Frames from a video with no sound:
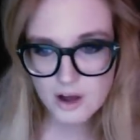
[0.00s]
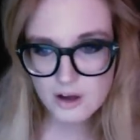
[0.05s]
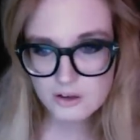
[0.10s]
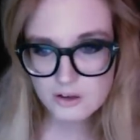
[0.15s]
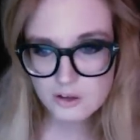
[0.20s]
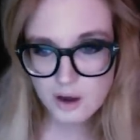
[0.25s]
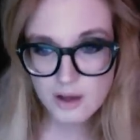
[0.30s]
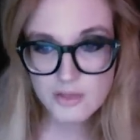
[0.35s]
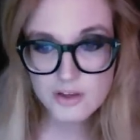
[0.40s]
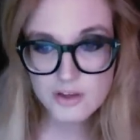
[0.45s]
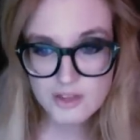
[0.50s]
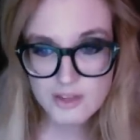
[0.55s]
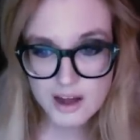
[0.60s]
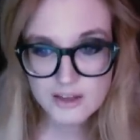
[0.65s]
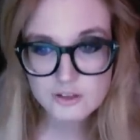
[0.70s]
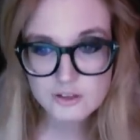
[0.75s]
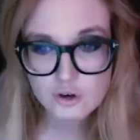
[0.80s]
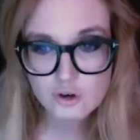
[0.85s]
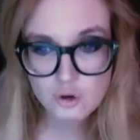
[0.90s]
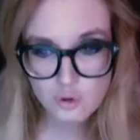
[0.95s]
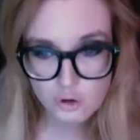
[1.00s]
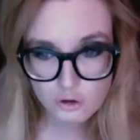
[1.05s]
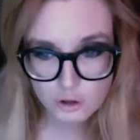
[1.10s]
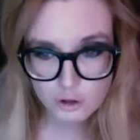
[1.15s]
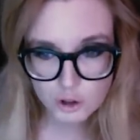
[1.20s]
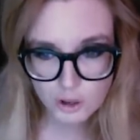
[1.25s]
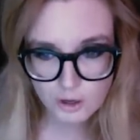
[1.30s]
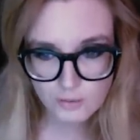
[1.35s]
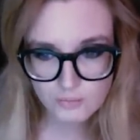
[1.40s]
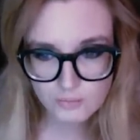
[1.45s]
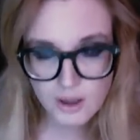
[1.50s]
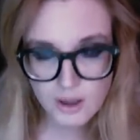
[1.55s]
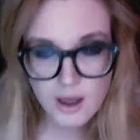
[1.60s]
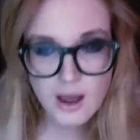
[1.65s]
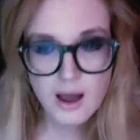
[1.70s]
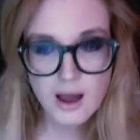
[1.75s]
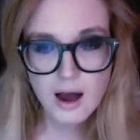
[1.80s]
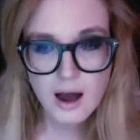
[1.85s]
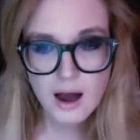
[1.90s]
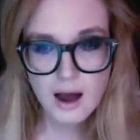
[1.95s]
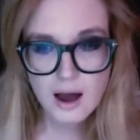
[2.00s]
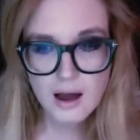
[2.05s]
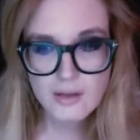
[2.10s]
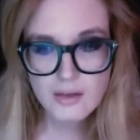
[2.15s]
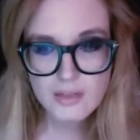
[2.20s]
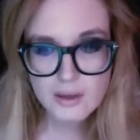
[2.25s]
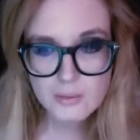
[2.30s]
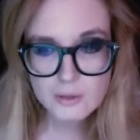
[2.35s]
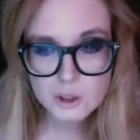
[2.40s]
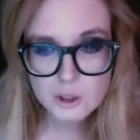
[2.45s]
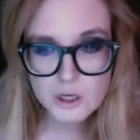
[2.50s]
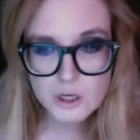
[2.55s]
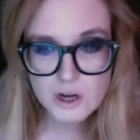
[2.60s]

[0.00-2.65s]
So I think that's crucial. Uh, then when she